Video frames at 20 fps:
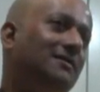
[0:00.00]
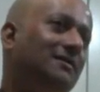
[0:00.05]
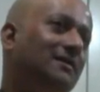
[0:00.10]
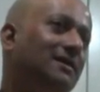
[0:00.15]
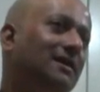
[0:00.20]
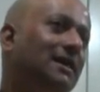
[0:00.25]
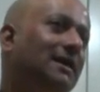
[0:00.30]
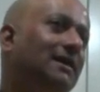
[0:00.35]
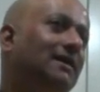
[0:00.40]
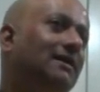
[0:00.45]

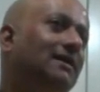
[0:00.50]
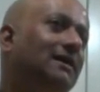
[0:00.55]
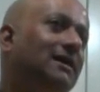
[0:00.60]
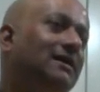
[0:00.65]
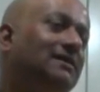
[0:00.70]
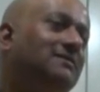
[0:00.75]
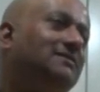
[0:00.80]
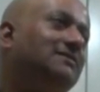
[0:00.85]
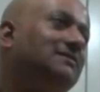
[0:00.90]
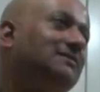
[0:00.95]
regarded
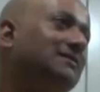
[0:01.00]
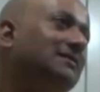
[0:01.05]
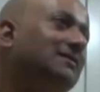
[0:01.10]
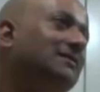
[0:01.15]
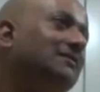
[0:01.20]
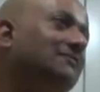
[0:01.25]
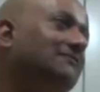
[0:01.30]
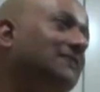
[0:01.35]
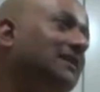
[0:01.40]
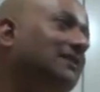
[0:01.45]
as
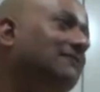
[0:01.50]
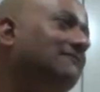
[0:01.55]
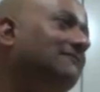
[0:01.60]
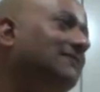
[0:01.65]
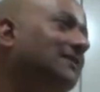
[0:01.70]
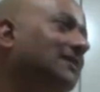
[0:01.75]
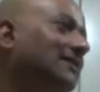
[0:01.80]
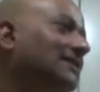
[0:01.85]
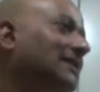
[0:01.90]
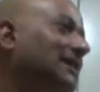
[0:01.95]
a very
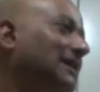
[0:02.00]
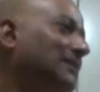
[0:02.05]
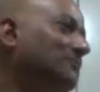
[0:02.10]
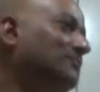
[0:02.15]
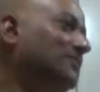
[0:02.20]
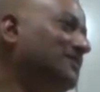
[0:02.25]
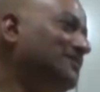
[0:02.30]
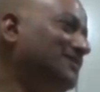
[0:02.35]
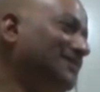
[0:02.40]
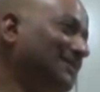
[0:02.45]
worthy
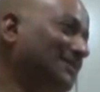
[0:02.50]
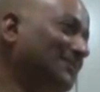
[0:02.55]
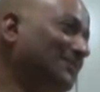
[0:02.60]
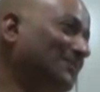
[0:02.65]
ambition.